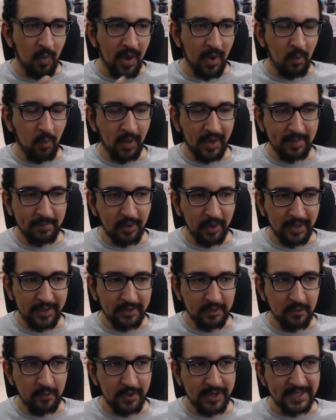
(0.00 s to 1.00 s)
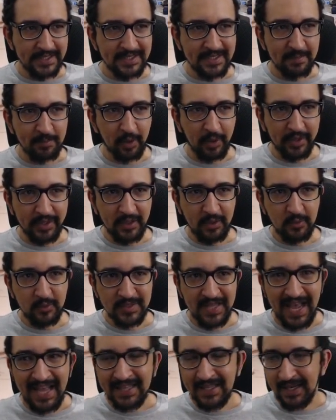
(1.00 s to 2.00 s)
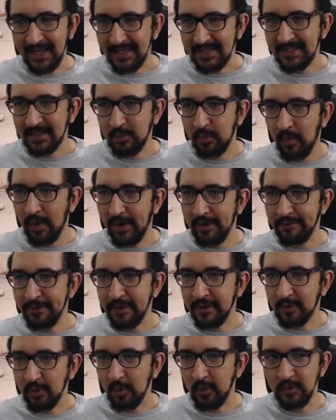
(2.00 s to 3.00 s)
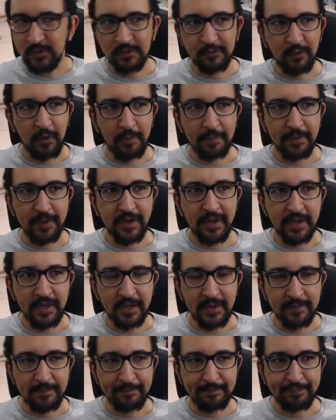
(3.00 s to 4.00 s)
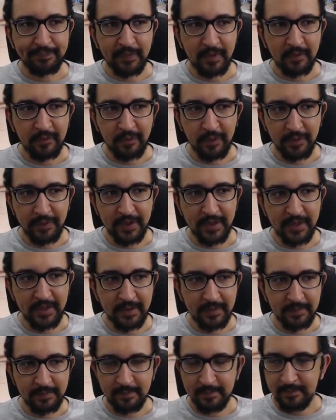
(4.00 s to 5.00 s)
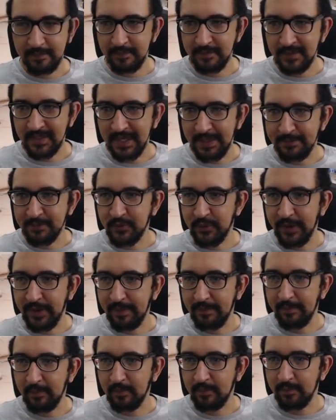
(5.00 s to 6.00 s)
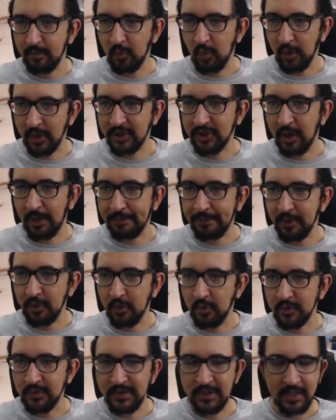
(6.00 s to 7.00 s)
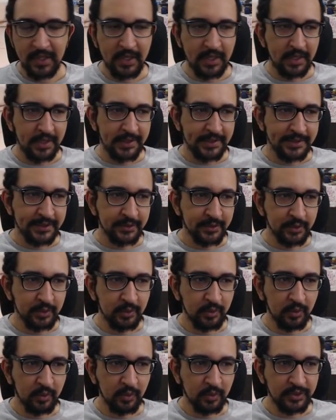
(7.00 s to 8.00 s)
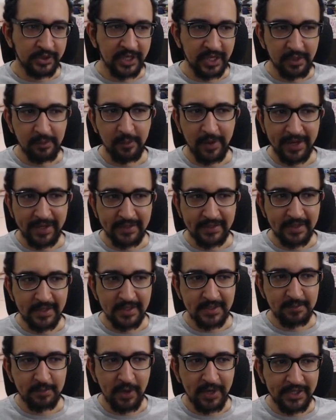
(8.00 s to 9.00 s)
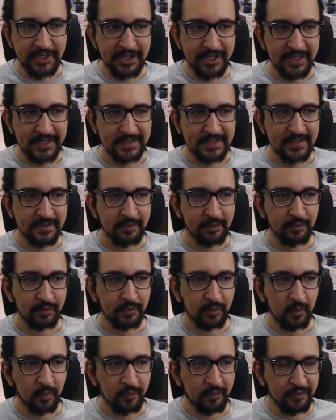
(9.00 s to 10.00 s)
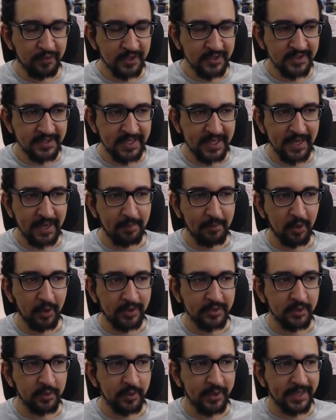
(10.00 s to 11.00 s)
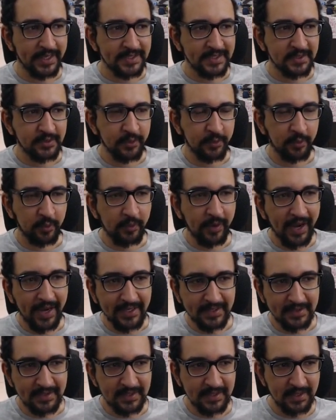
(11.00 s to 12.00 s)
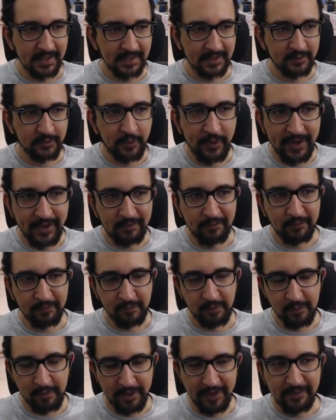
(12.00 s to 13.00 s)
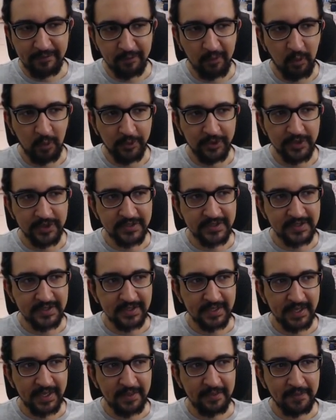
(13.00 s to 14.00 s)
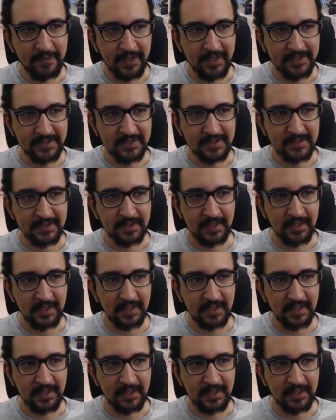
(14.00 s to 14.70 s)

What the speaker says: what I'm gonna do is I'm gonna use Atlas, one of the tools from the Slipstream workshop tools, to generate the sprite sheets. First thing I'm gonna do is to create three folders in this